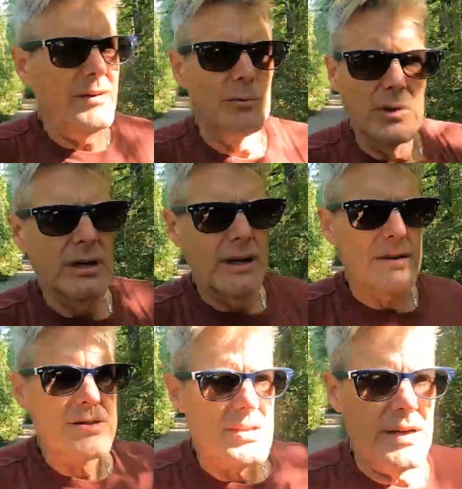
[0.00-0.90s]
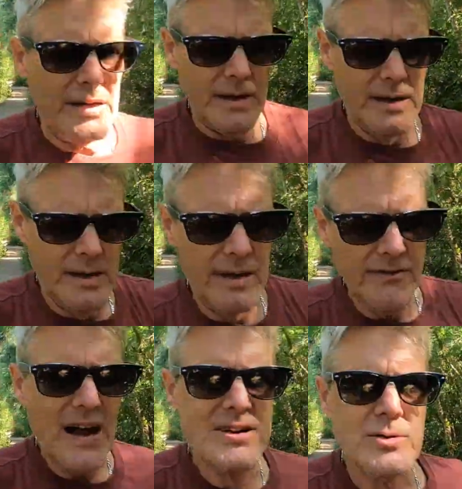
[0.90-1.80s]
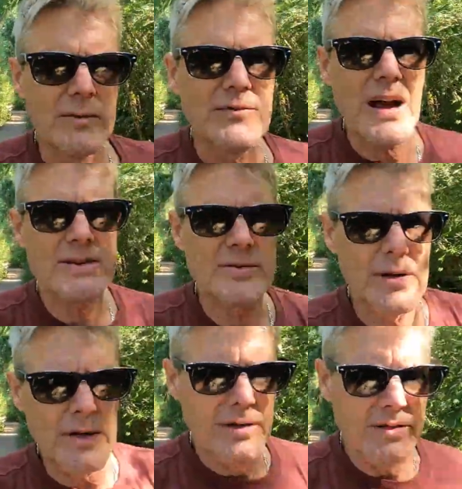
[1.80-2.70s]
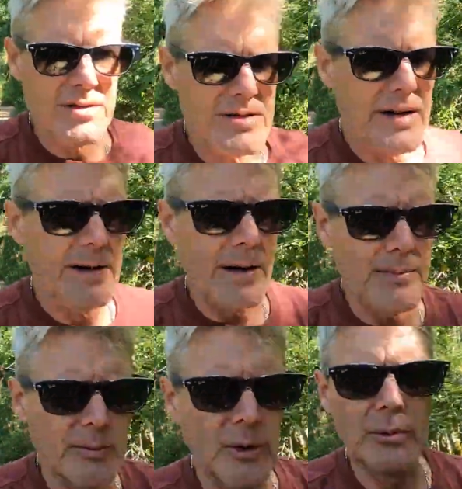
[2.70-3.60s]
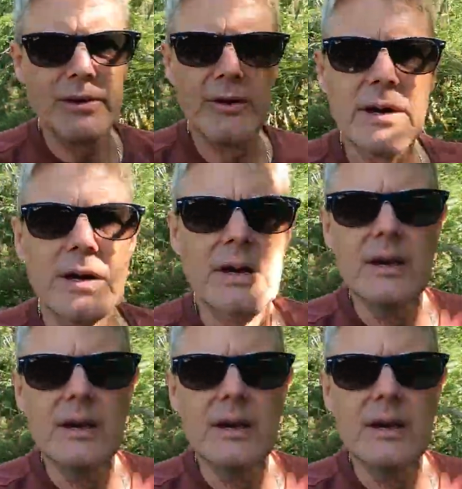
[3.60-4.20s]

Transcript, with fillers: really, it's getting faster and faster to set it up the more we do it.